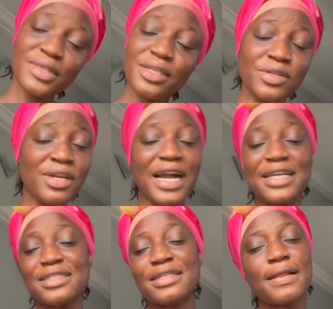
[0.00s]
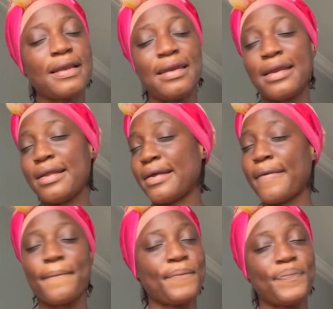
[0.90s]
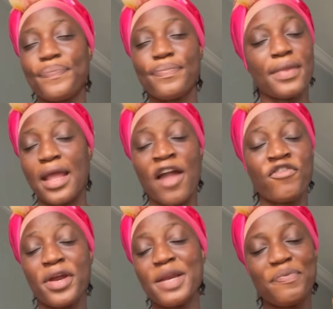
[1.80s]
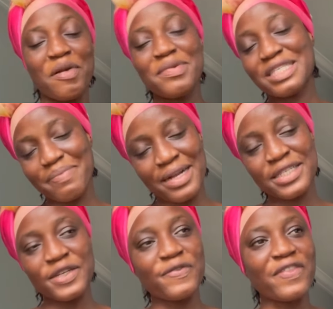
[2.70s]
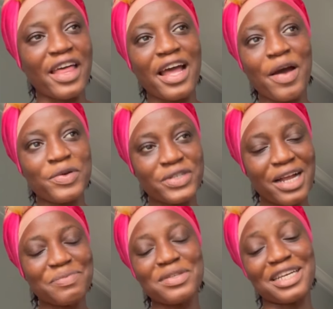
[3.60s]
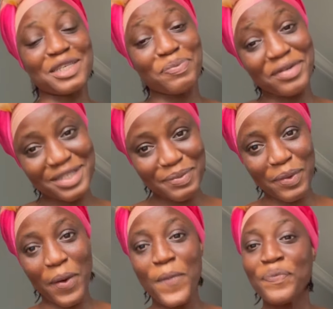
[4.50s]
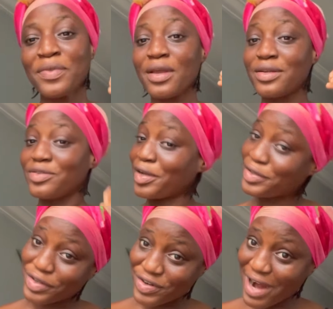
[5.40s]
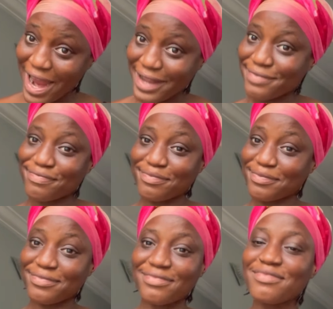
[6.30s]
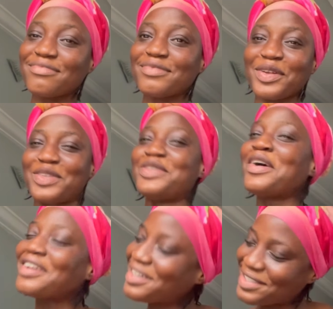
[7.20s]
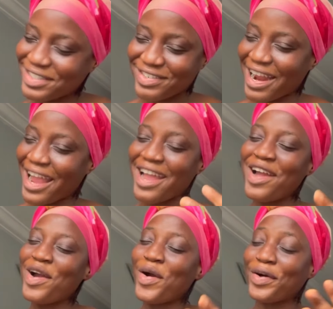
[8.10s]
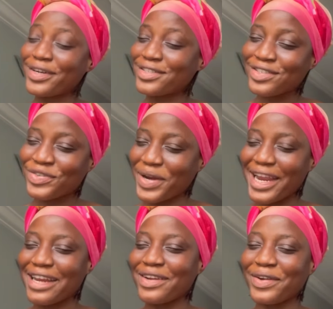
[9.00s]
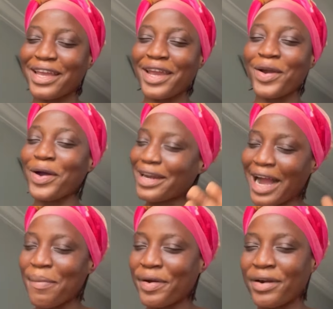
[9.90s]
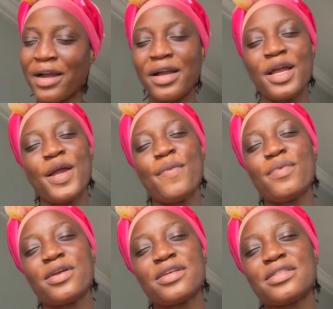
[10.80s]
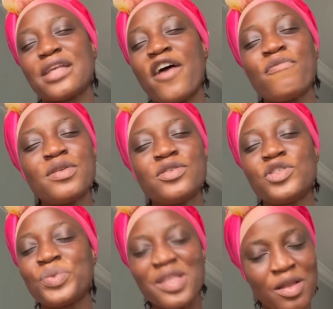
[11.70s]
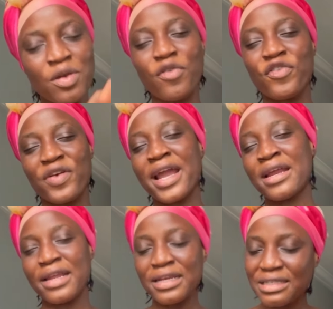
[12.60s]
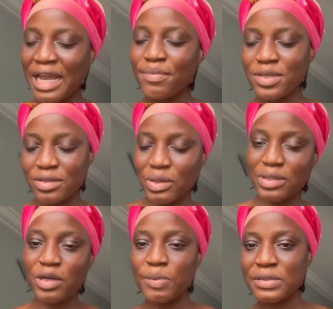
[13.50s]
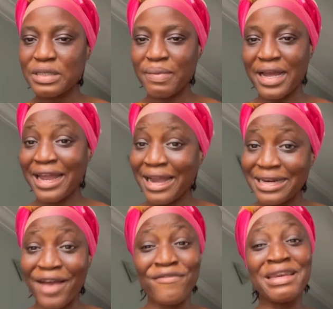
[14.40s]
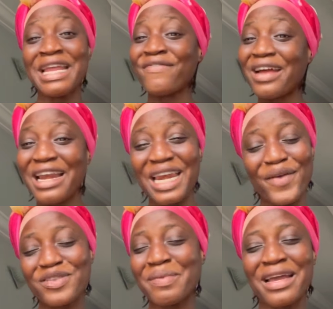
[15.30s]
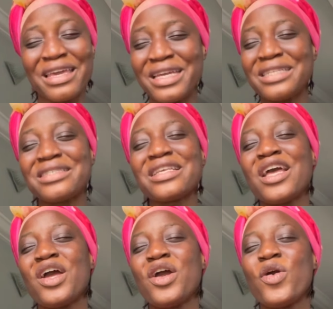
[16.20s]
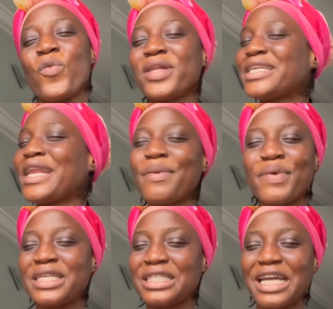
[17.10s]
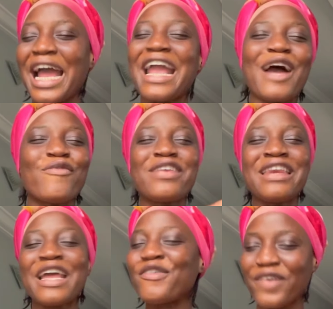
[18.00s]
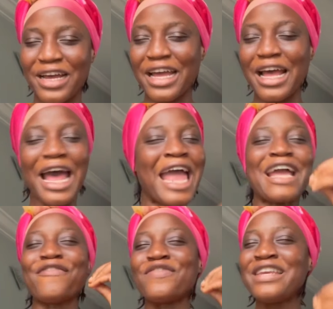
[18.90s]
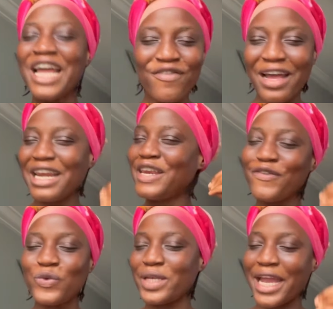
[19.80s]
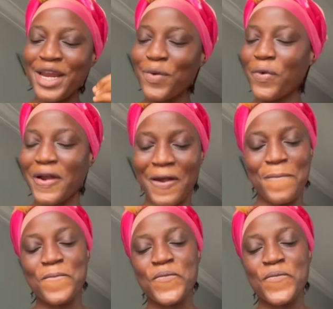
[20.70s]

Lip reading: You guys, I've already promised myself that I will try as much as possible not to cry. Not to cry on screen, okay, on camera, because I've been doing a lot of crying. Each time this thought comes to my head, I've never left my kids with anybody. I have never lived with anyone.